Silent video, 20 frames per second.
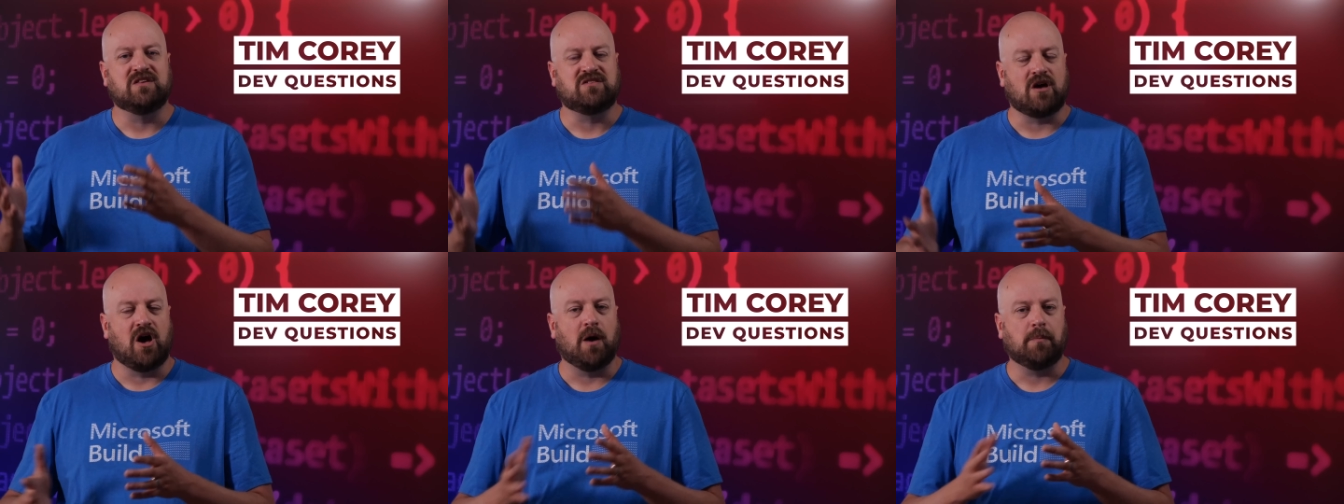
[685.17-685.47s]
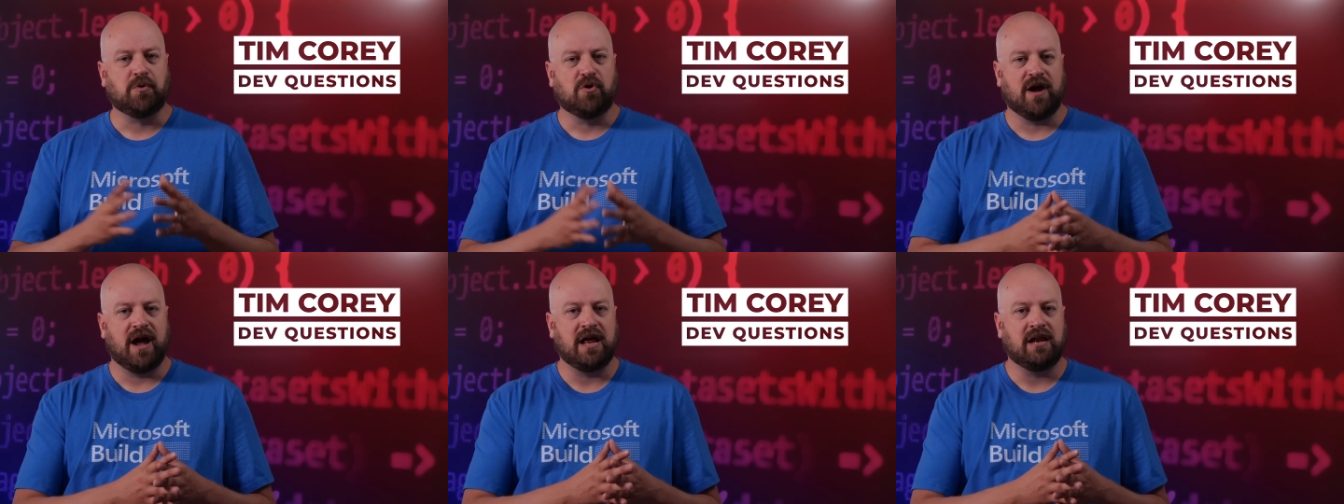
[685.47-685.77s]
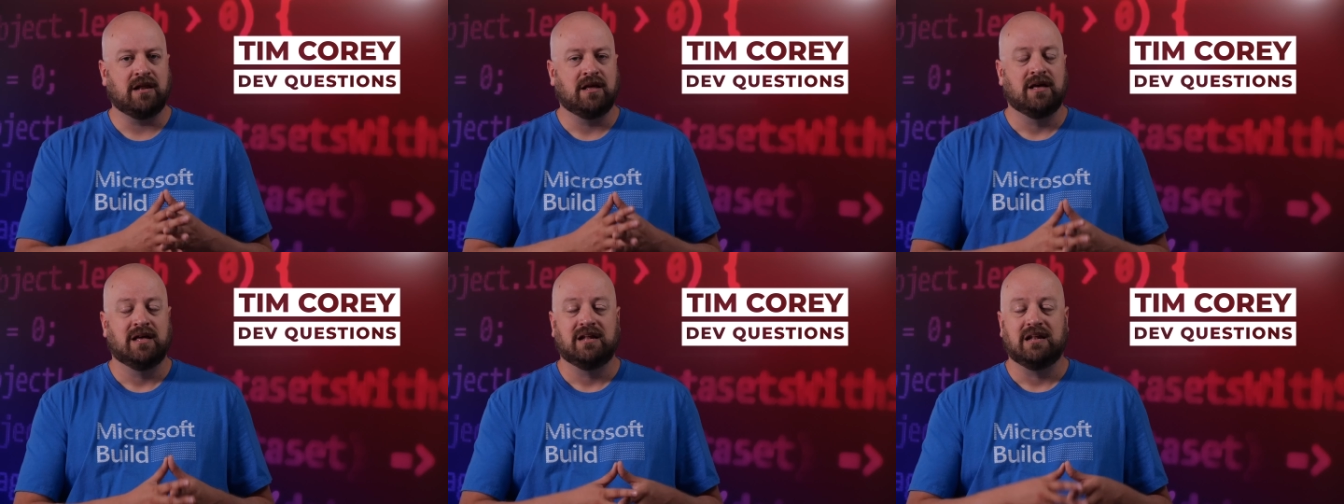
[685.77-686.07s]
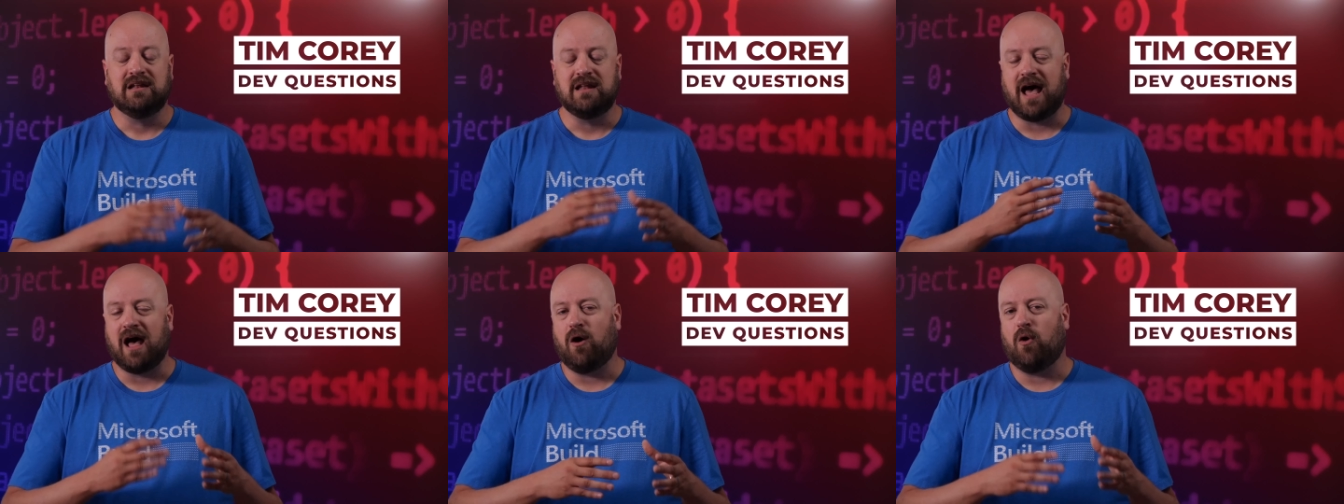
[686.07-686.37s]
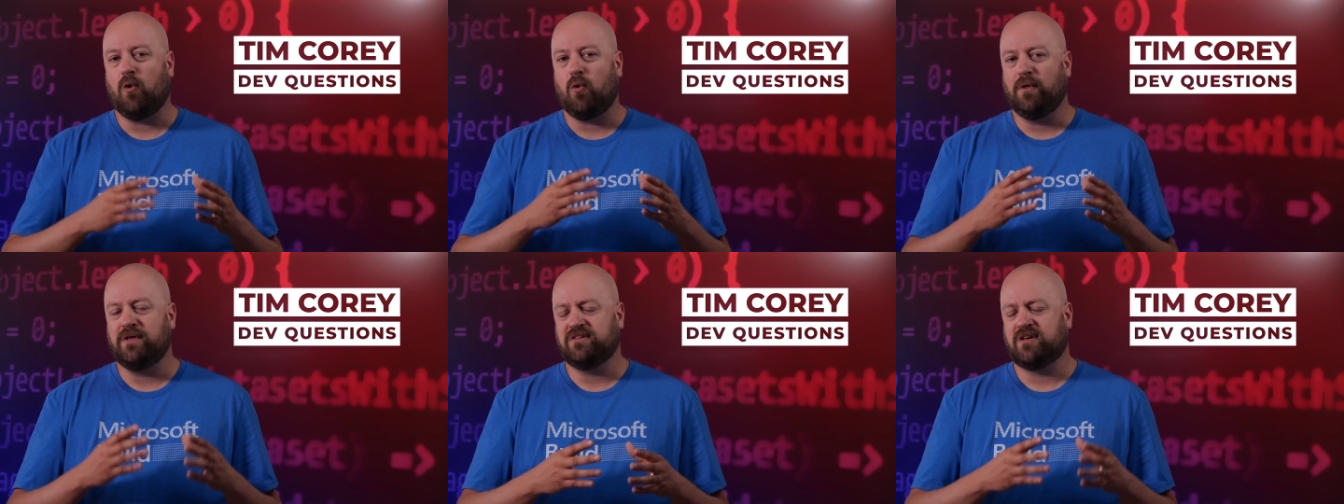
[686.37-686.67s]
This upgrade
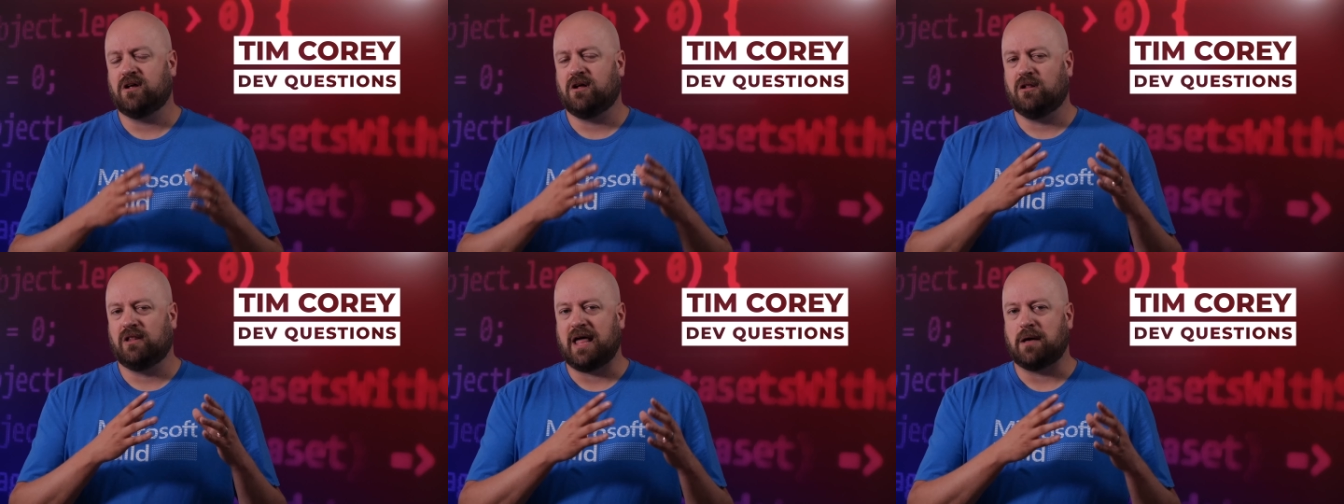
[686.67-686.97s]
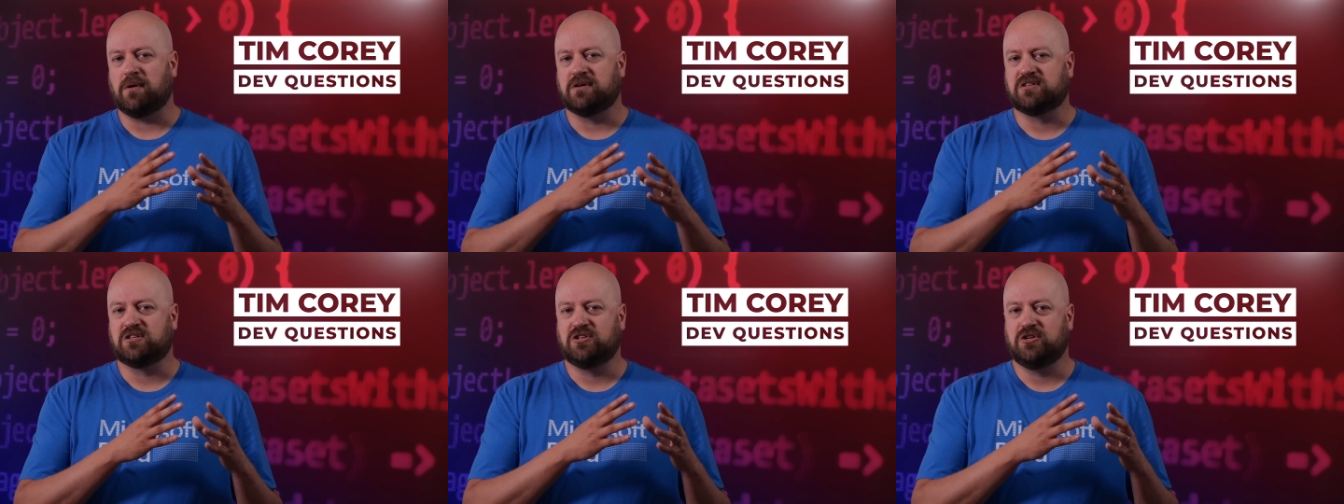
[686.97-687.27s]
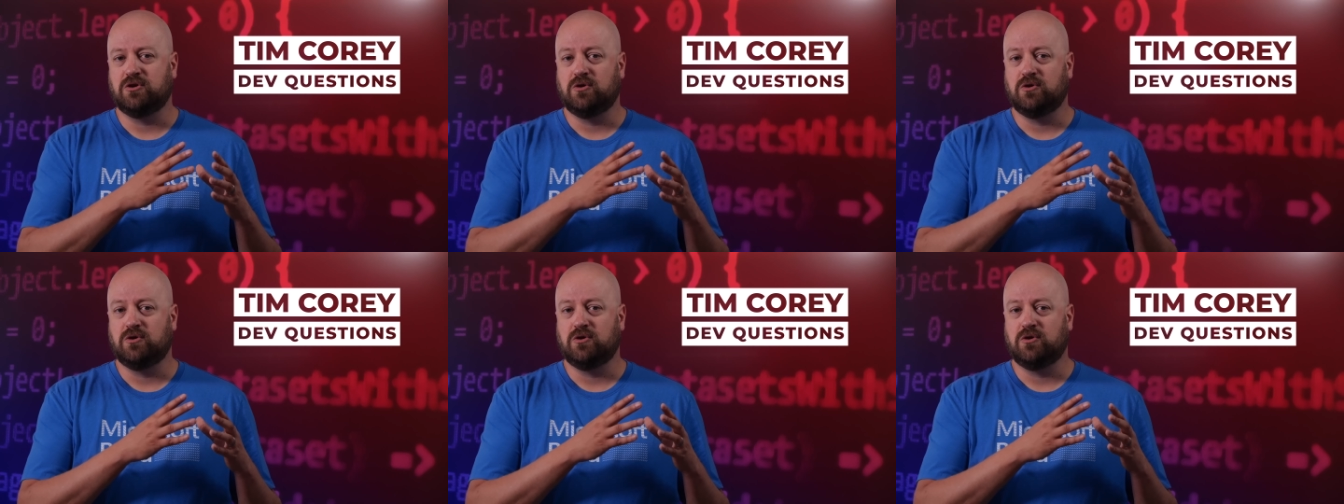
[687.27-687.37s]
not only is going to allow us